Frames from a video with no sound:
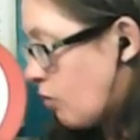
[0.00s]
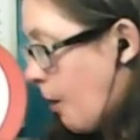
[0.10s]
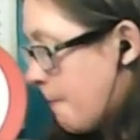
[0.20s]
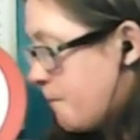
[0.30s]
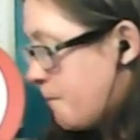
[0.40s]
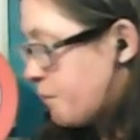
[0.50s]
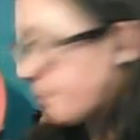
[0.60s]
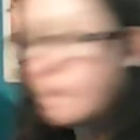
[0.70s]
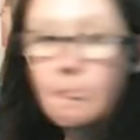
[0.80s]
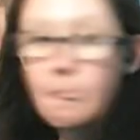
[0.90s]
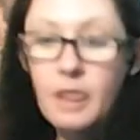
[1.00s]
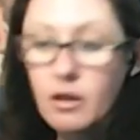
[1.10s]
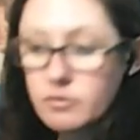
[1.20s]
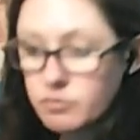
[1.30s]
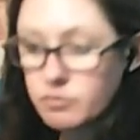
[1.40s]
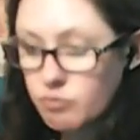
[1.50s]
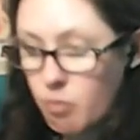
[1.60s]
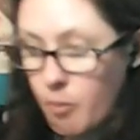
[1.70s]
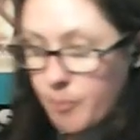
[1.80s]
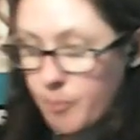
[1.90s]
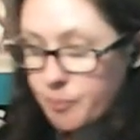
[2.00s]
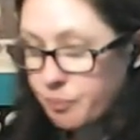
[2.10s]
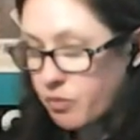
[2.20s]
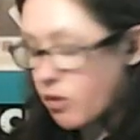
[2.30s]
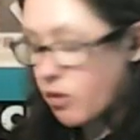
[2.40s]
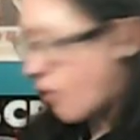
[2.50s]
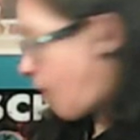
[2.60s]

you know, my bad. Deadpool is right. Then